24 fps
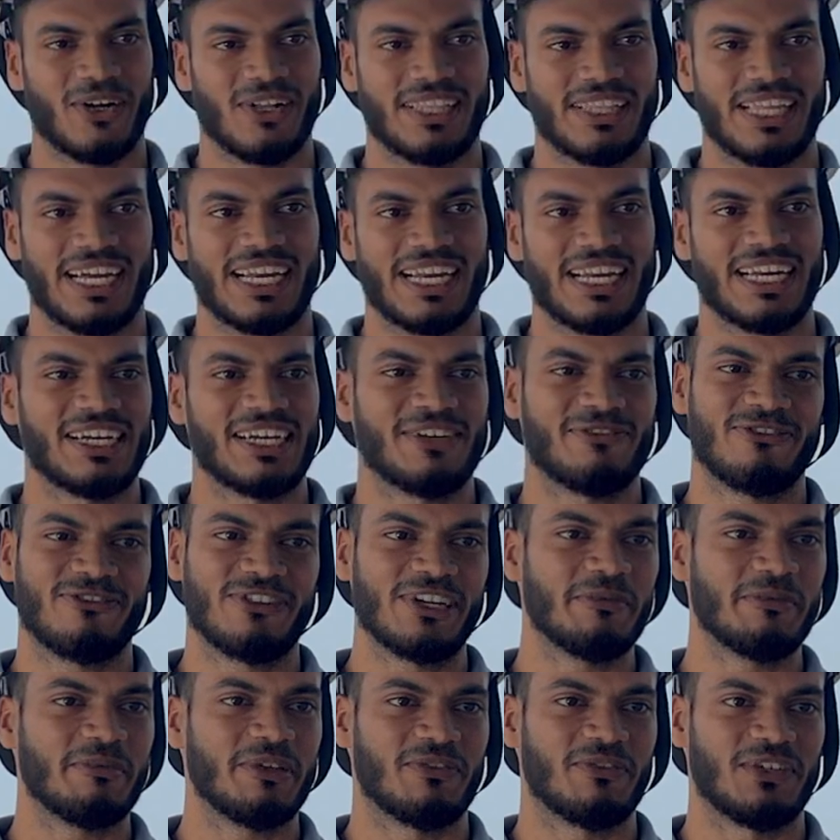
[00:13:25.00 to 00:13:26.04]
all that and it
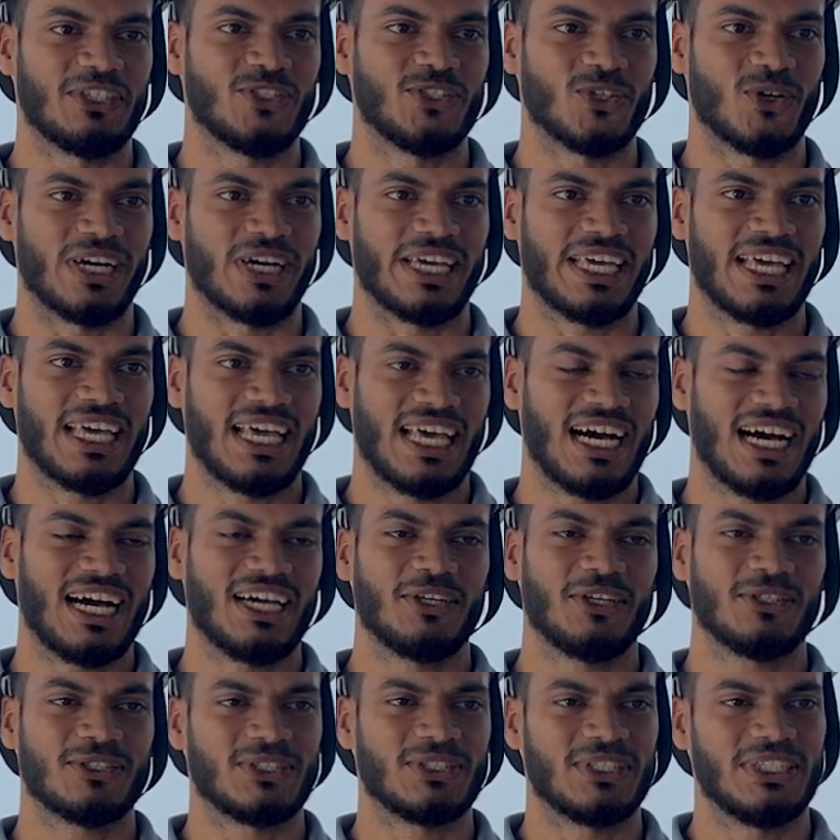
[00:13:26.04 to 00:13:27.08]
filled me with joy. I
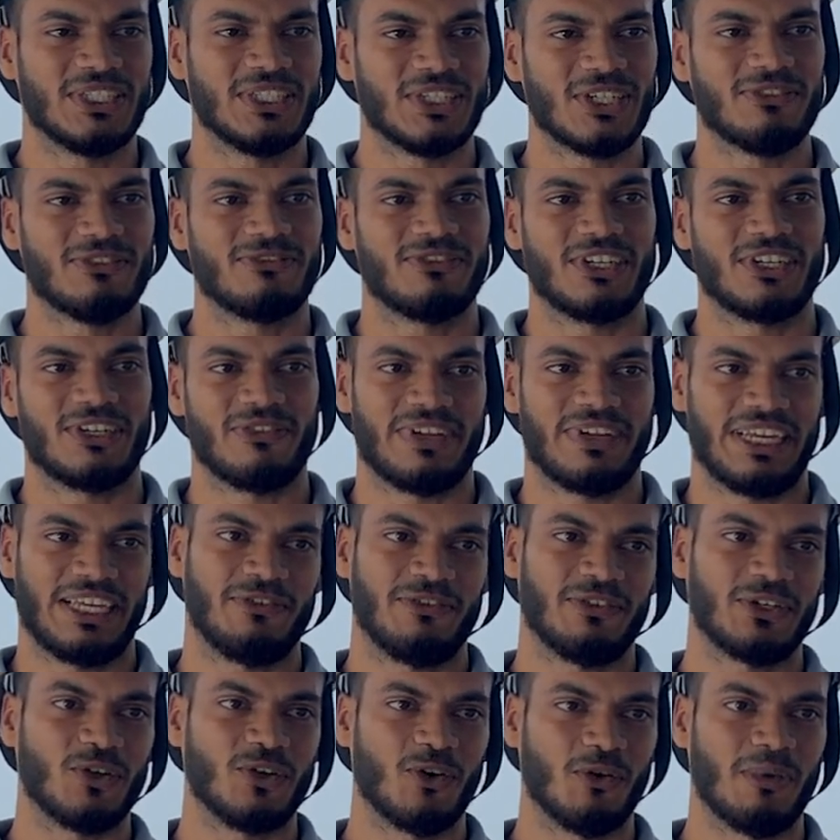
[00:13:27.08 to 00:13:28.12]
used to yearn for it when I
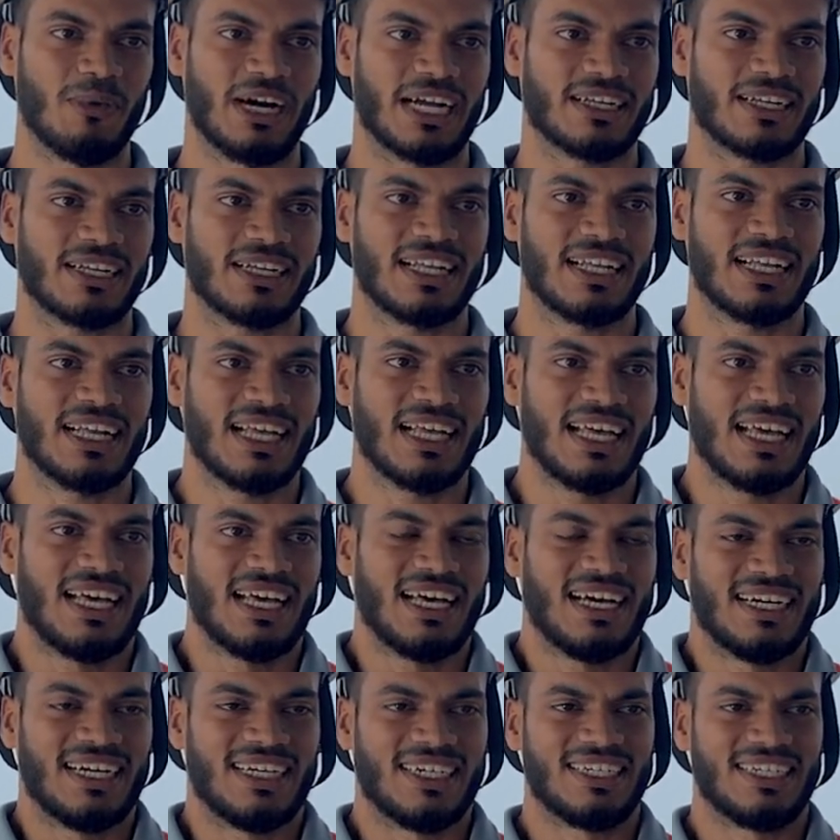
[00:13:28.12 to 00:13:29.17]
would go back.
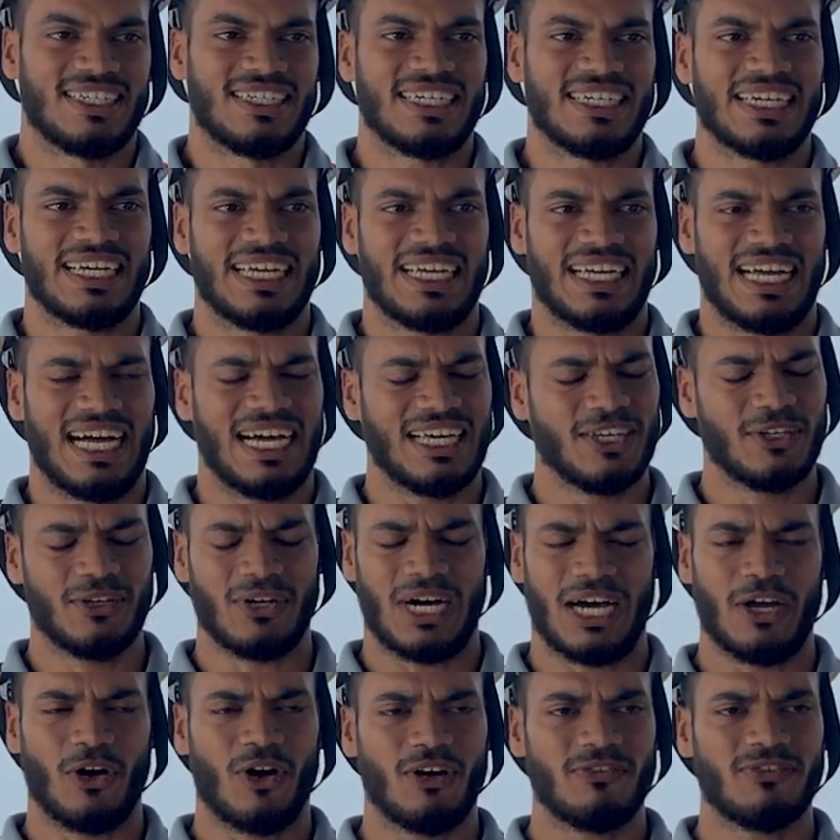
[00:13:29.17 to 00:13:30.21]
Uh, I,
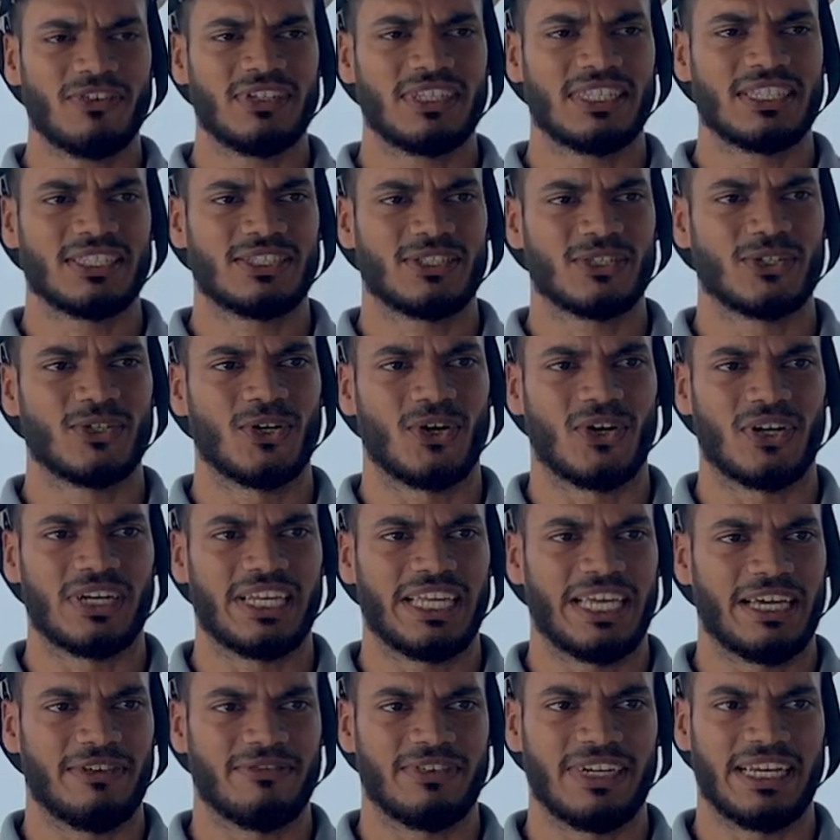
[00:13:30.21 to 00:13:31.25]
I offered this to
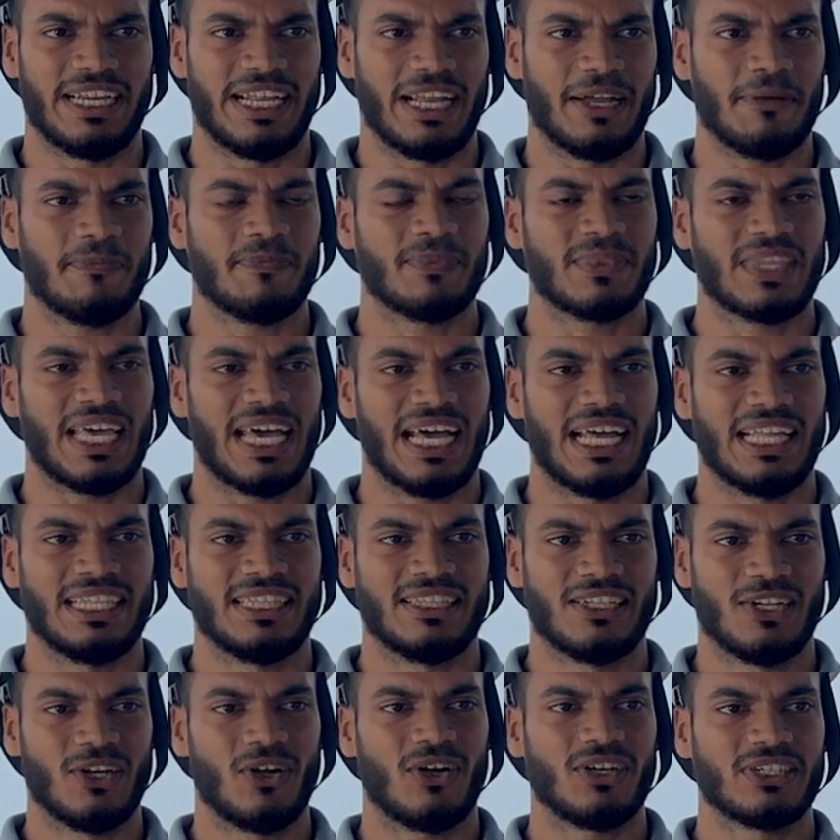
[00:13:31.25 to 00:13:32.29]
God every day,
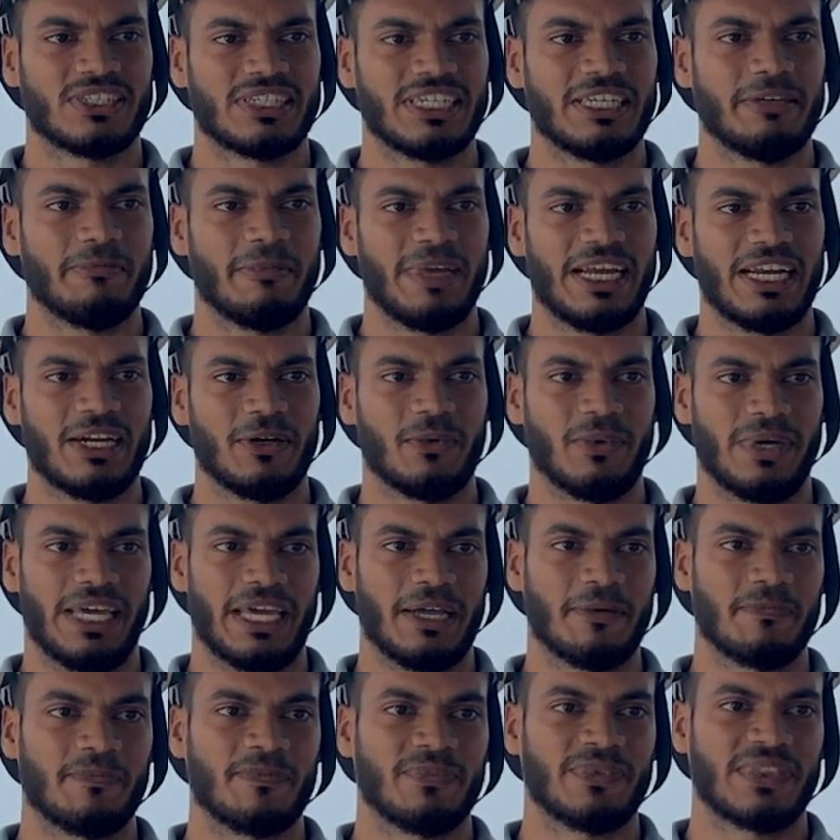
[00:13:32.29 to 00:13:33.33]
and the Lord really made a
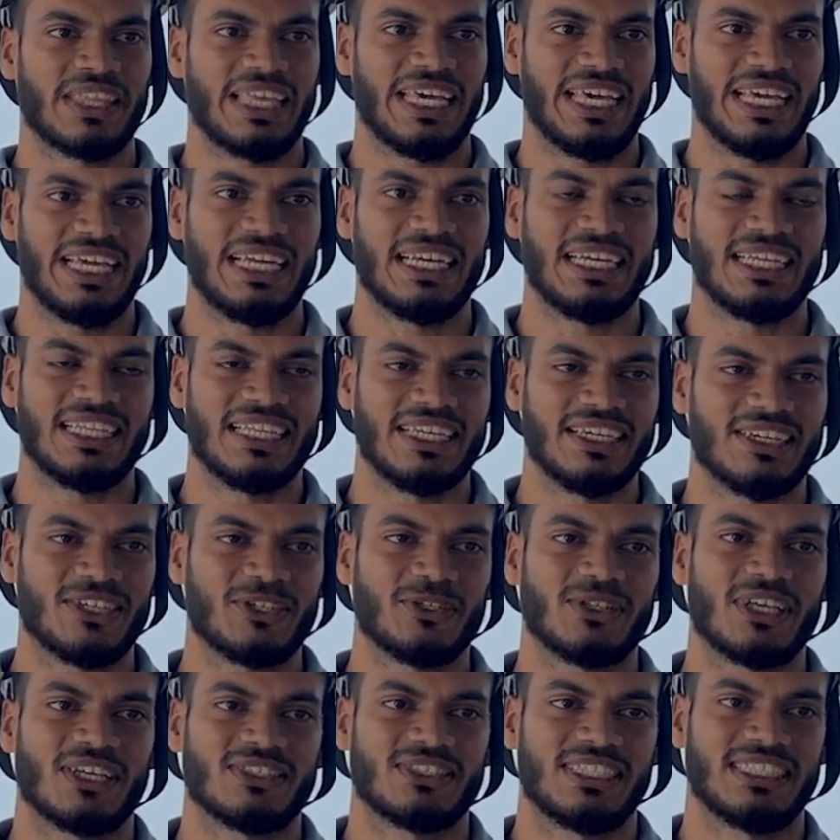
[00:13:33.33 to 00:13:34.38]
way. In the year
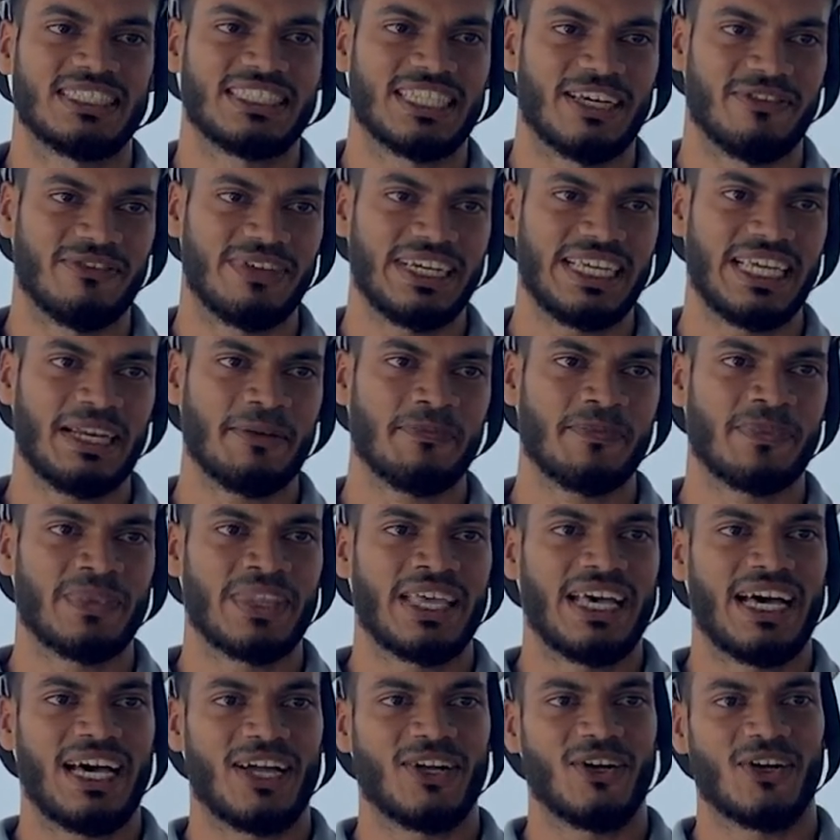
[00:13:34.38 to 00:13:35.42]
two thousand seventeen,
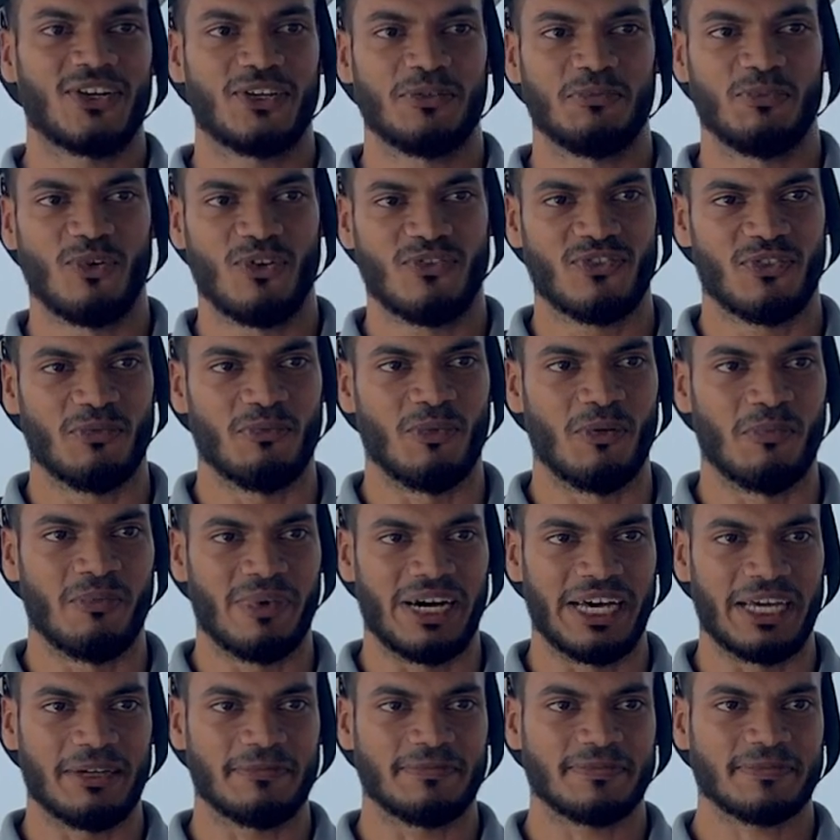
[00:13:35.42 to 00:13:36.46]
I got to move to
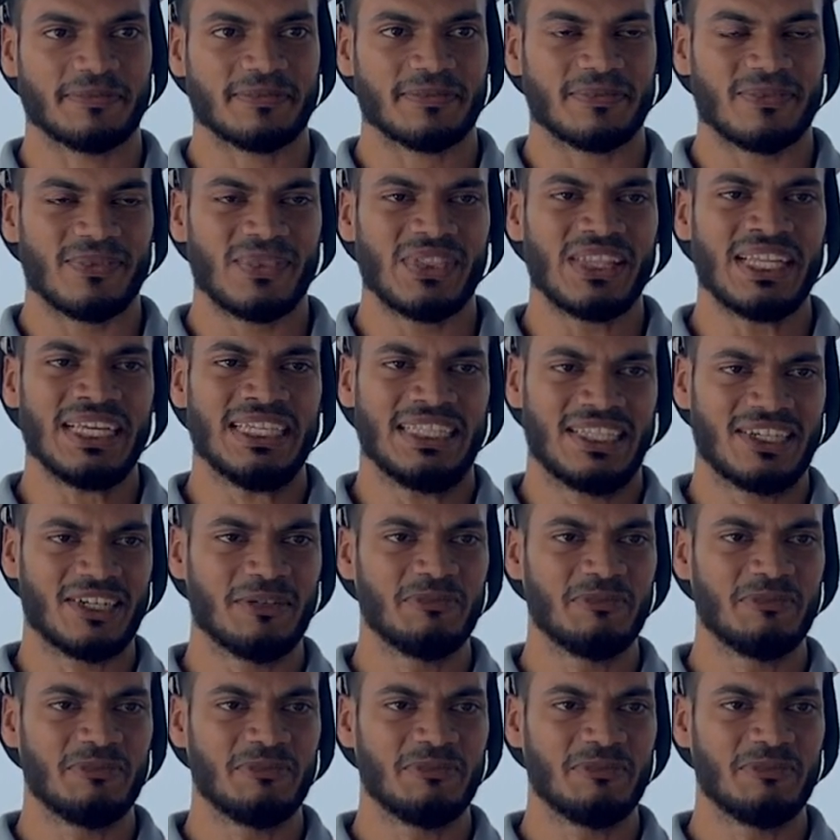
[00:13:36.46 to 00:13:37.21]
Mumbai. The